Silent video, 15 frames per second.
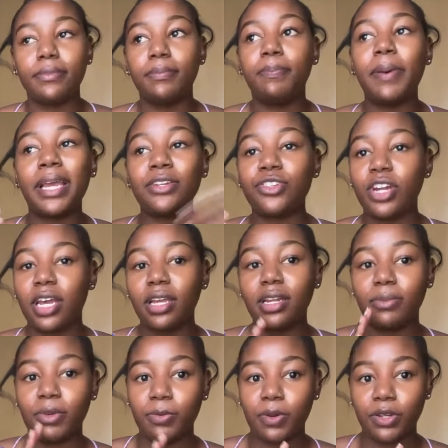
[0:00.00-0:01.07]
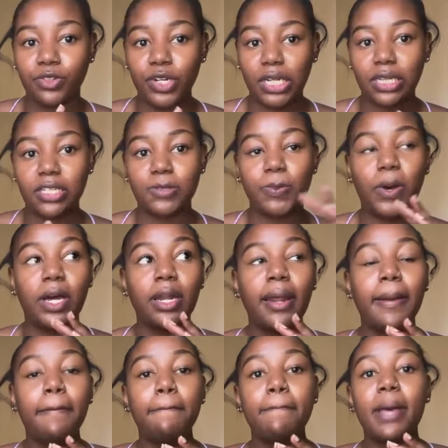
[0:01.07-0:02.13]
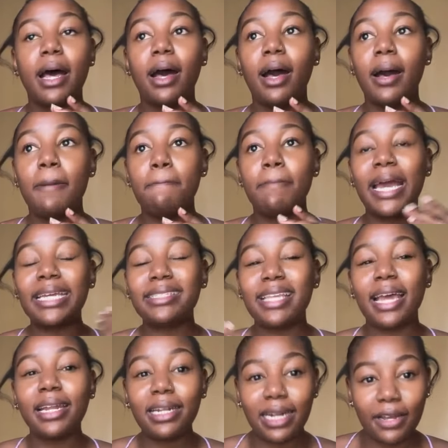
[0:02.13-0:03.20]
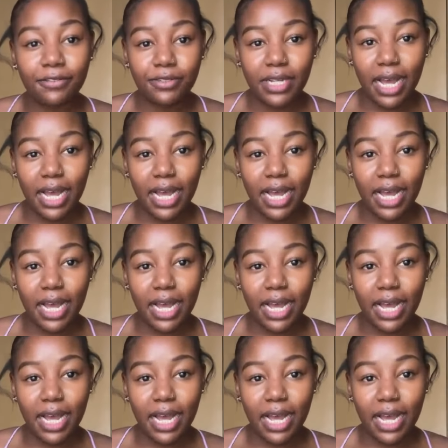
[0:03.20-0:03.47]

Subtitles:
let me backtrack this part. My dad left